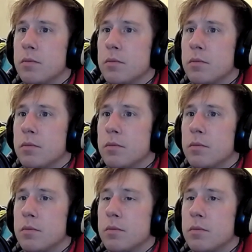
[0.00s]

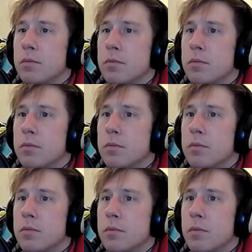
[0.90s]

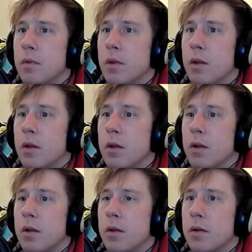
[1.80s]

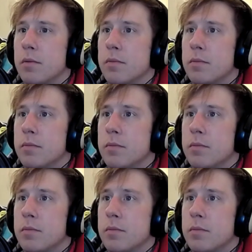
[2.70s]
The person shown says nothing.